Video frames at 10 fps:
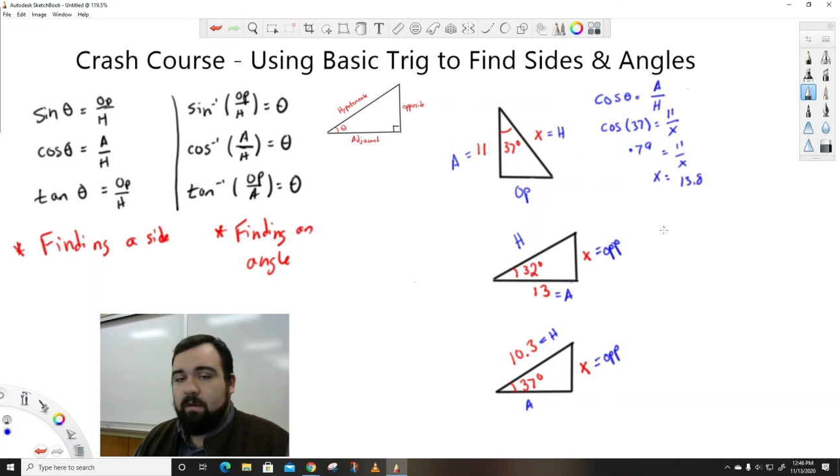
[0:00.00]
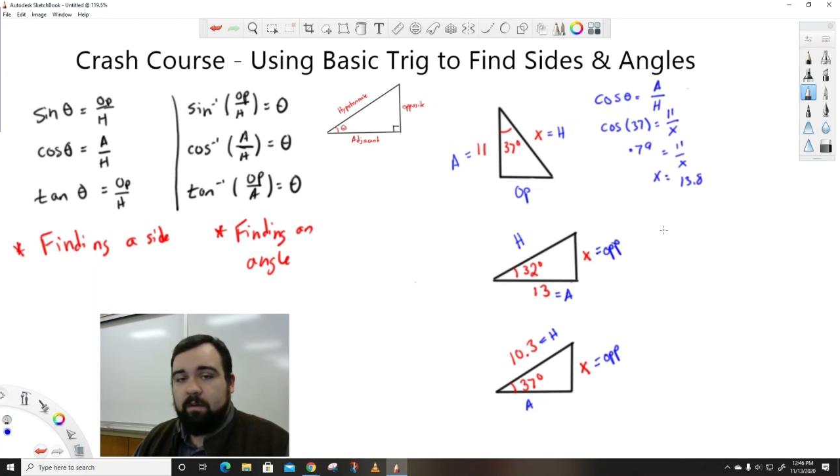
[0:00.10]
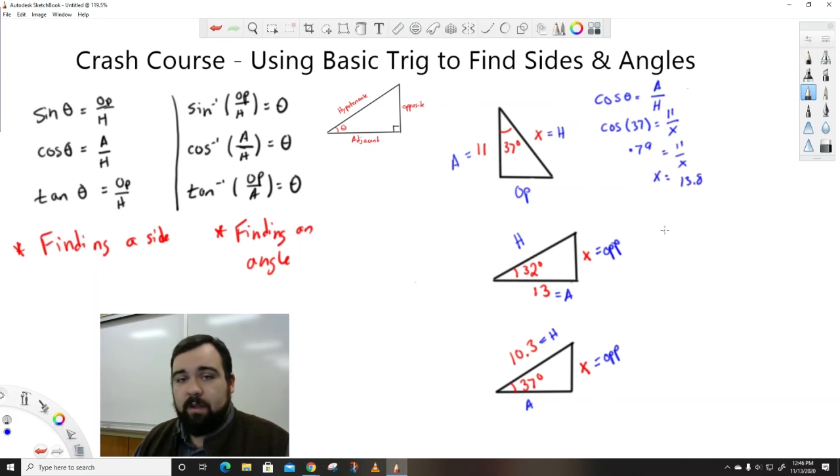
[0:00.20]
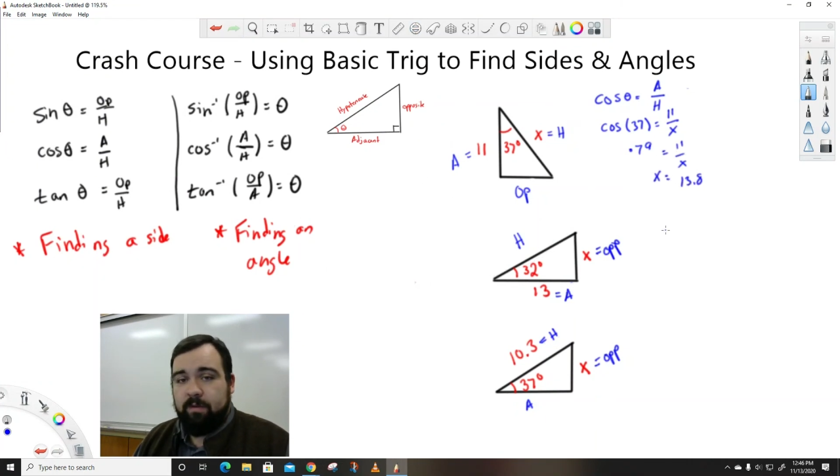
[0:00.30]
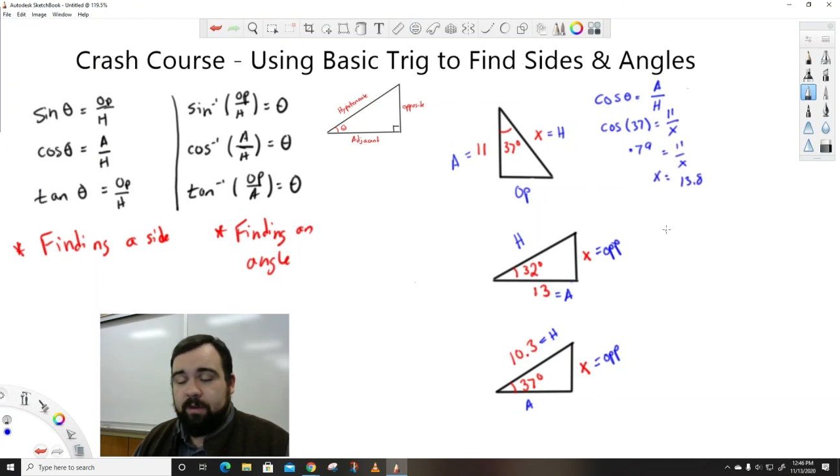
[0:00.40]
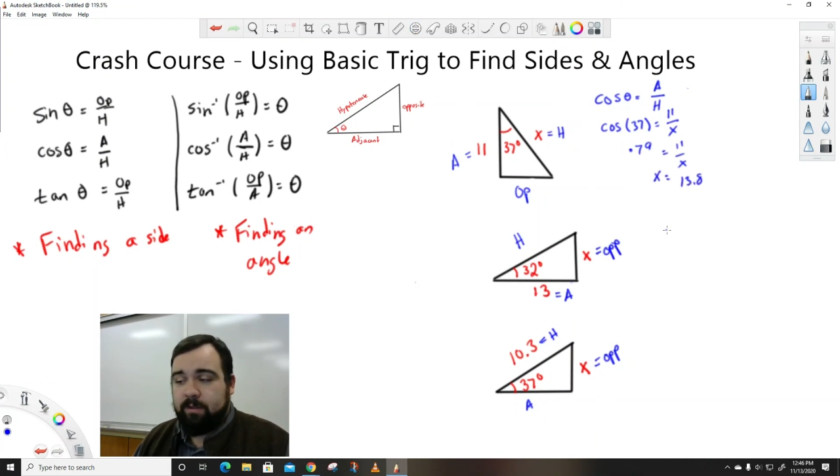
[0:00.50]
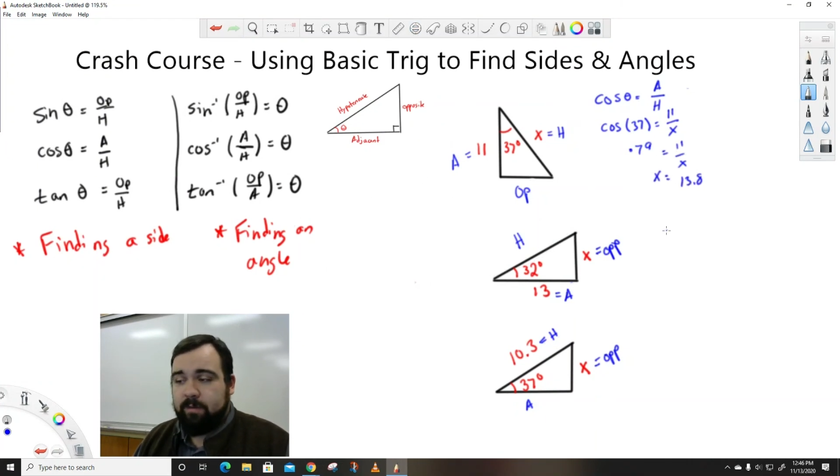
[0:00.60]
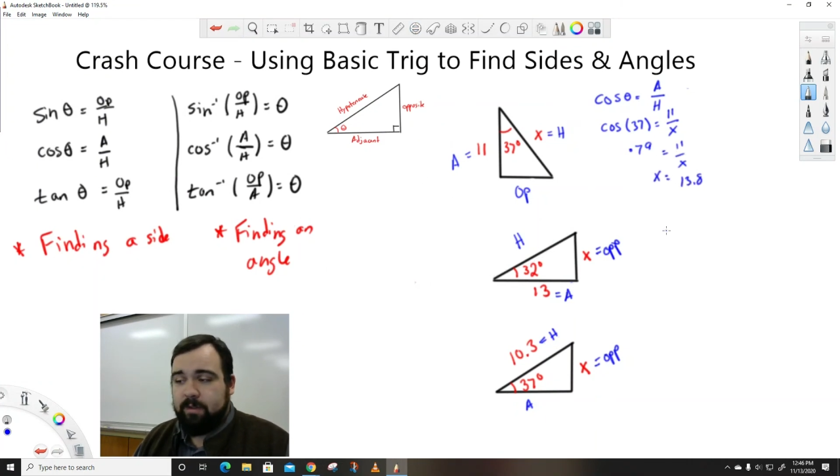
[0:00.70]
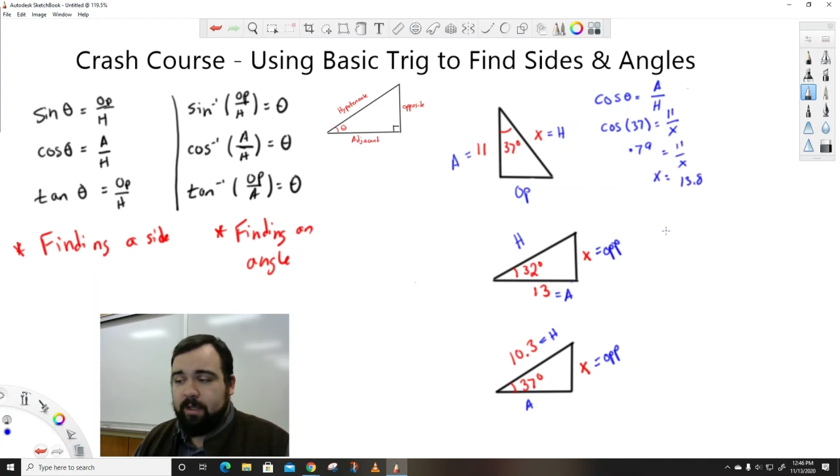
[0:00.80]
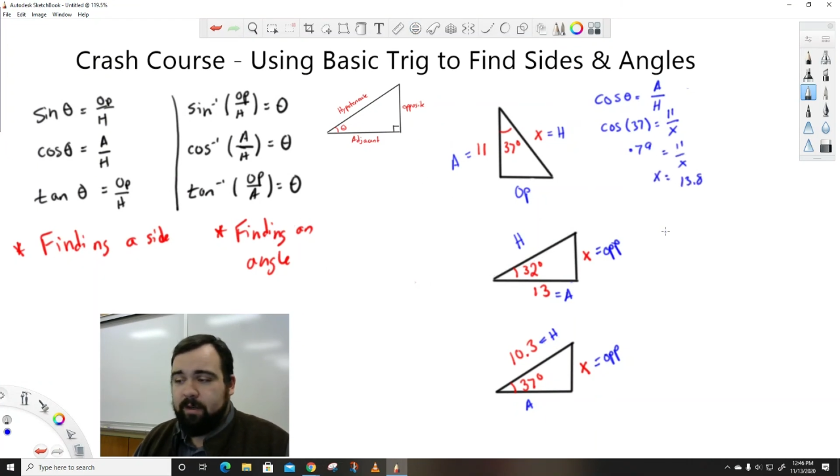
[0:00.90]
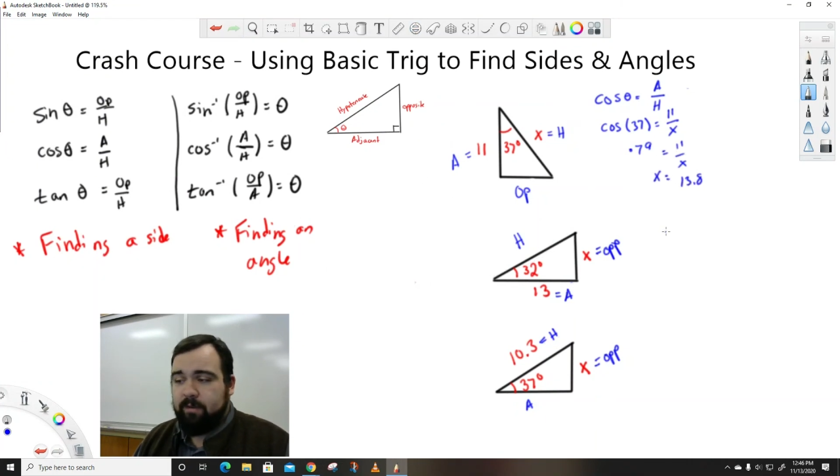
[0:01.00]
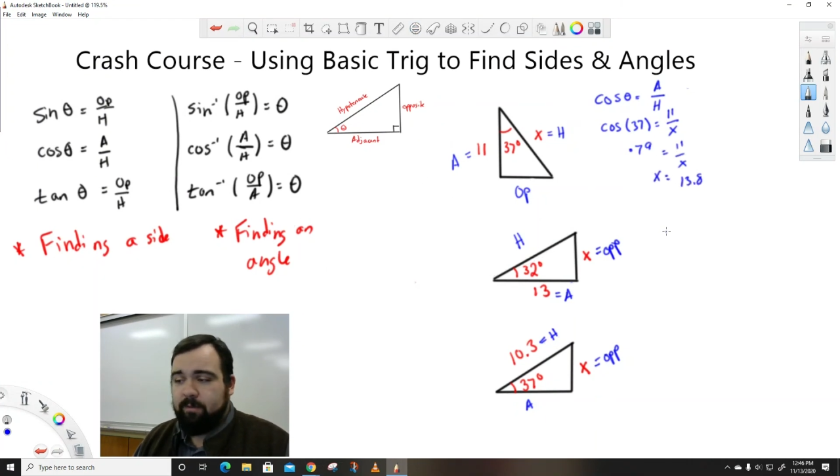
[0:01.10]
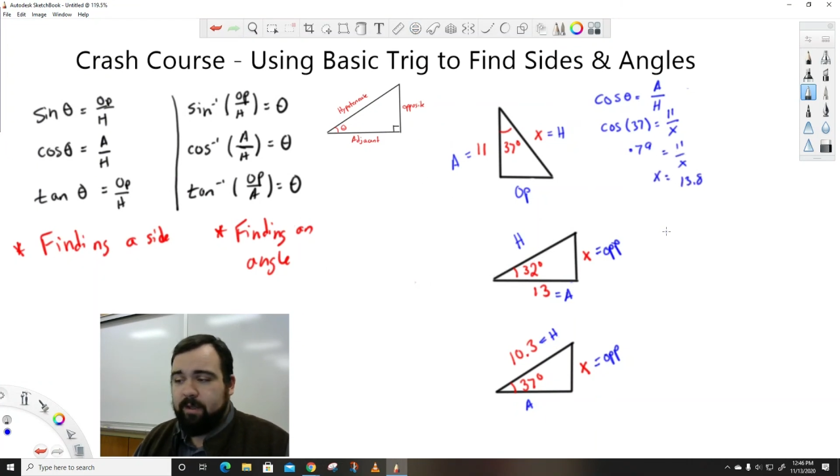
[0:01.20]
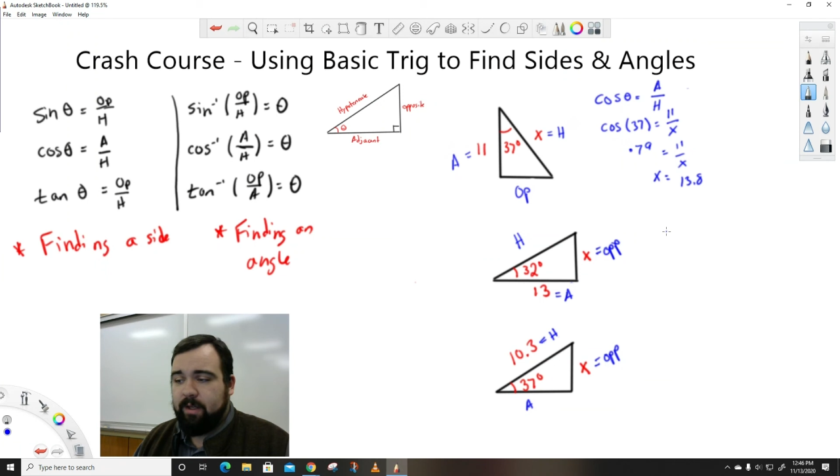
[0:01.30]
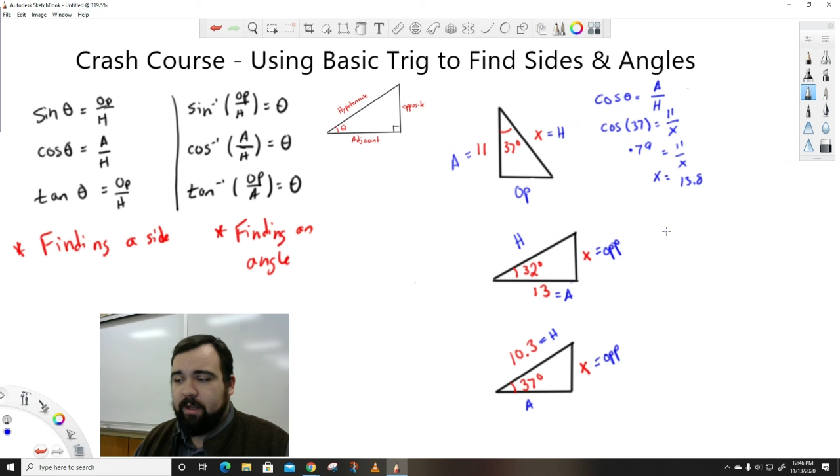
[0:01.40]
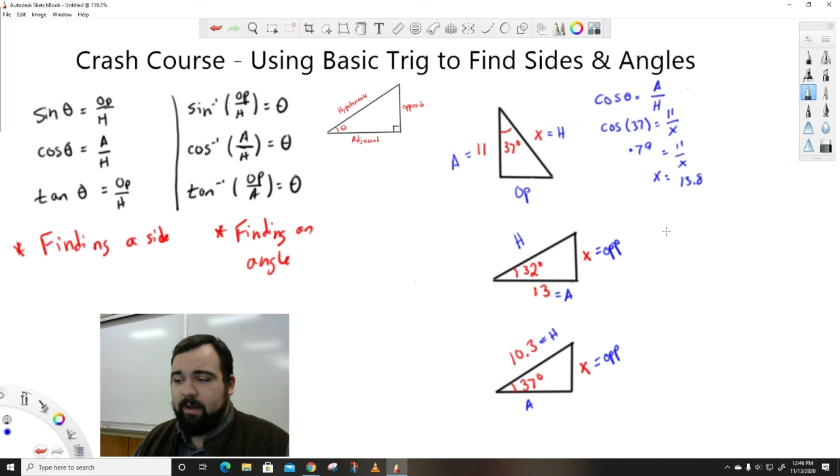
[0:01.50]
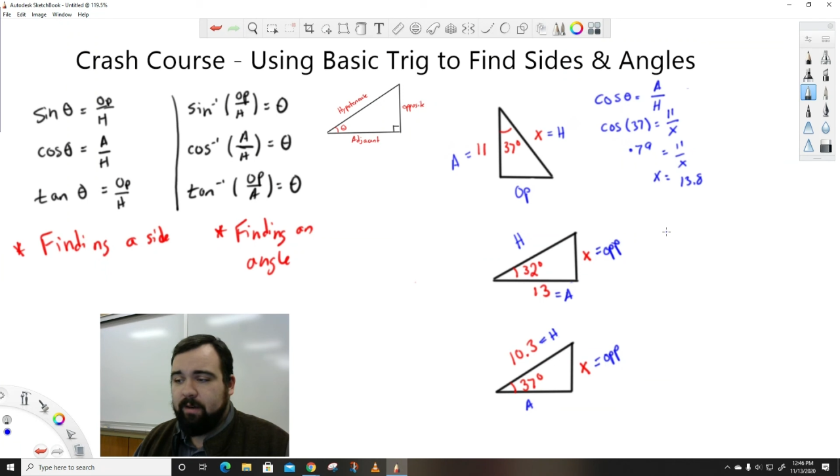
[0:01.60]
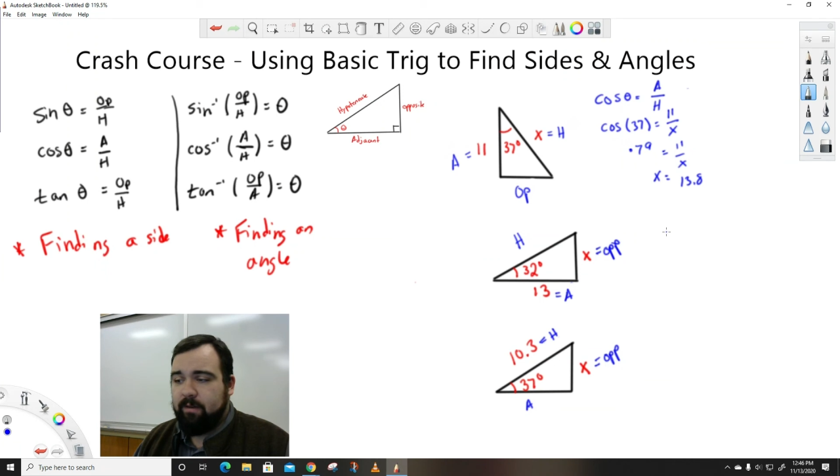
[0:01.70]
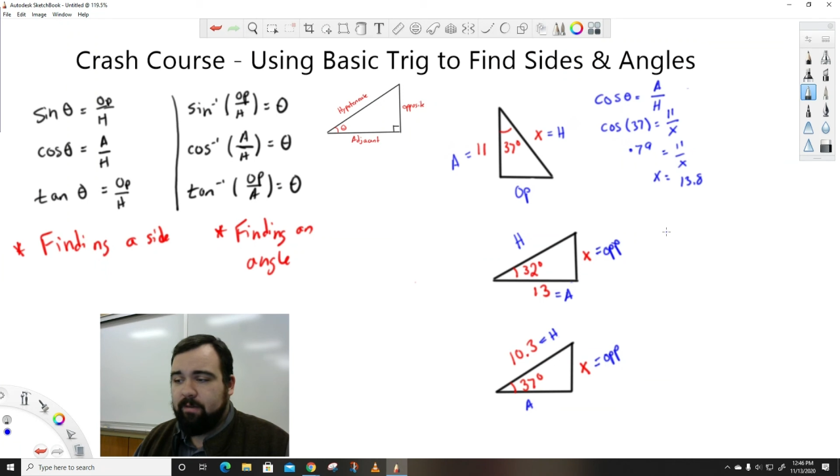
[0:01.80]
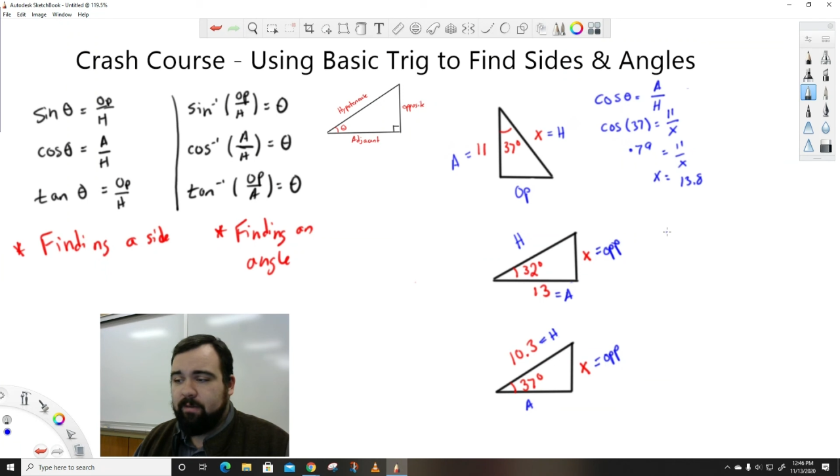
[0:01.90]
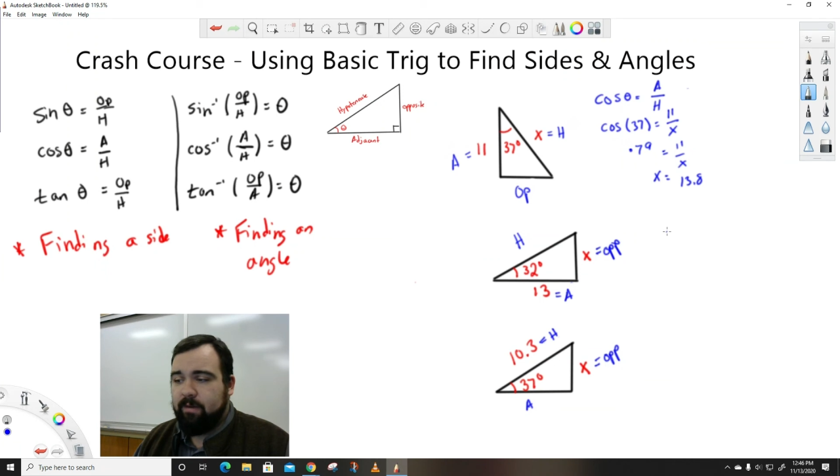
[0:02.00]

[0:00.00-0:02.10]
Now for the next one down, we have